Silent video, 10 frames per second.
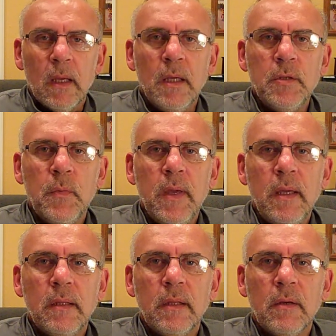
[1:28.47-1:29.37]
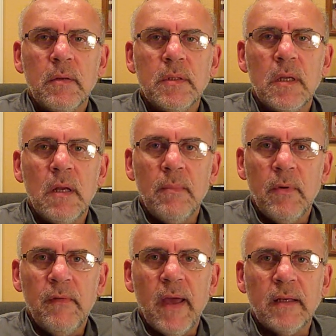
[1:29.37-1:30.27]
Each week there's a
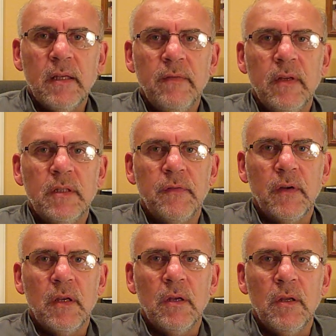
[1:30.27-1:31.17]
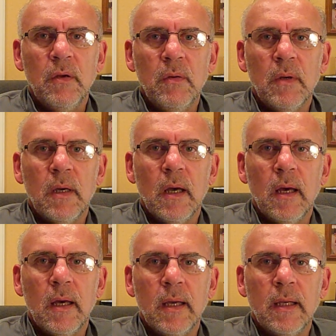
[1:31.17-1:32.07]
number of activities for you to do,
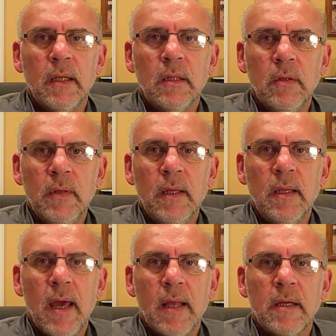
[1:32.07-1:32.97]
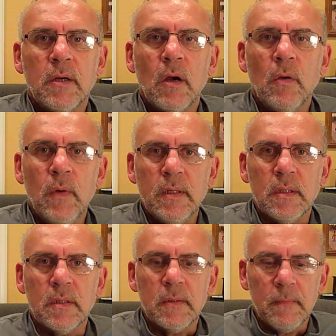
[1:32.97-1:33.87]
and including in that are
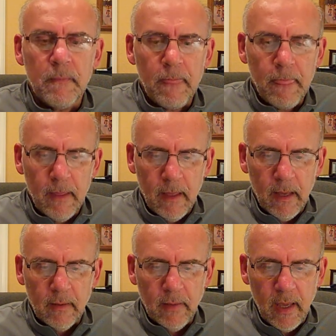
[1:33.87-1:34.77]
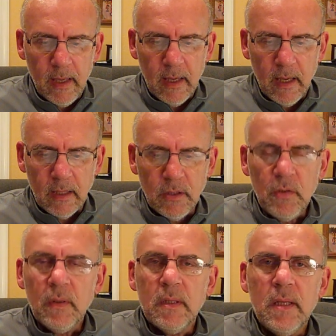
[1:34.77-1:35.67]
quizzes. Okay, and
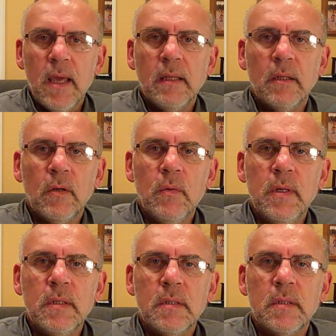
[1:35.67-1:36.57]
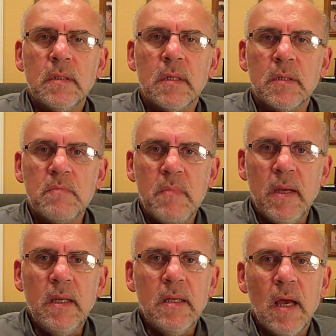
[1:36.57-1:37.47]
you can take the quizzes as
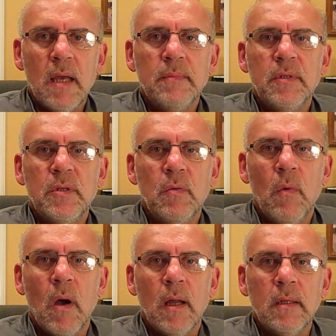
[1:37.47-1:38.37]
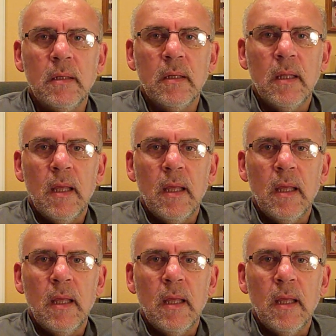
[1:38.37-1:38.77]
many times as you want,